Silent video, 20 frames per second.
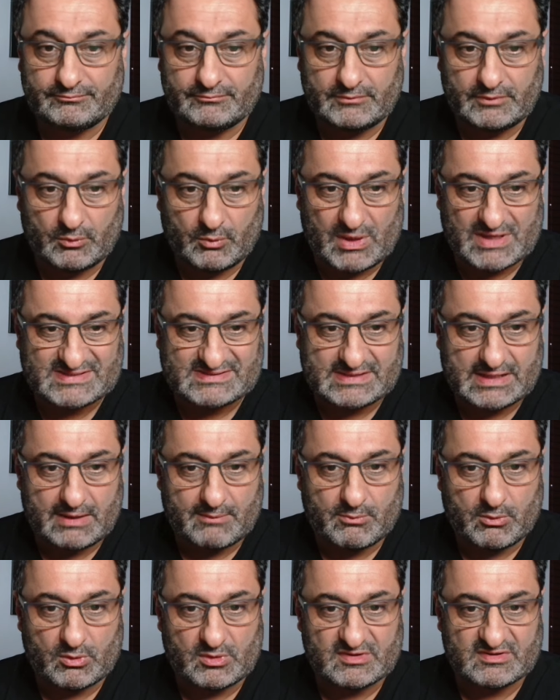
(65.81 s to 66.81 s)
The West
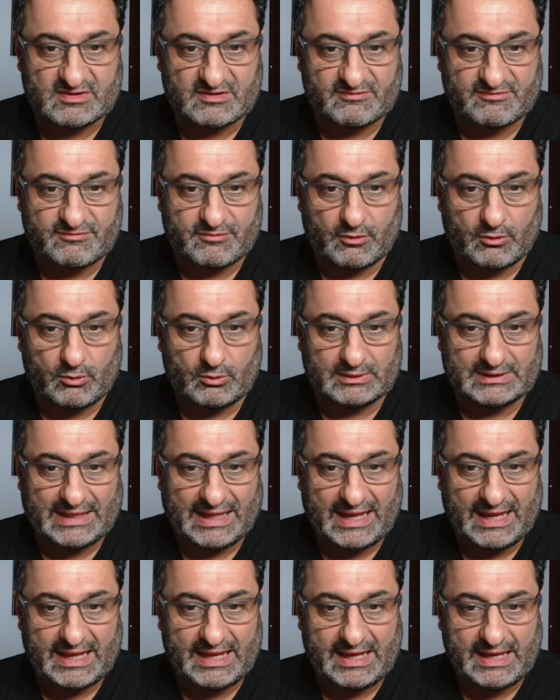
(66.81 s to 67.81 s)
Ham board is at fault.
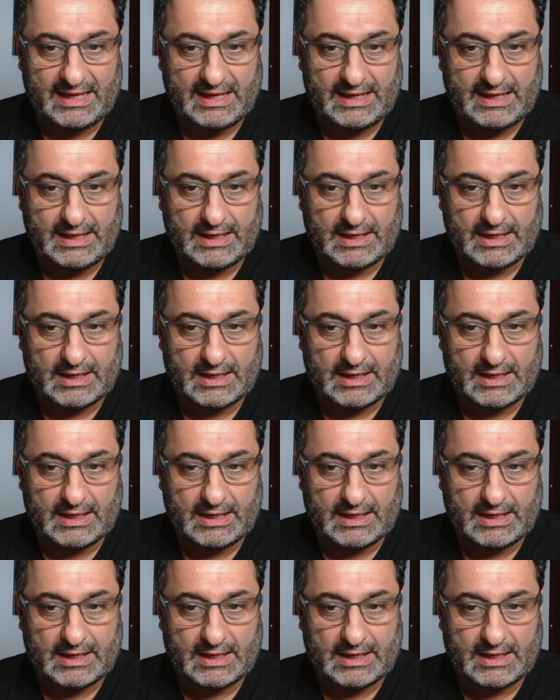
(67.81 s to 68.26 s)
They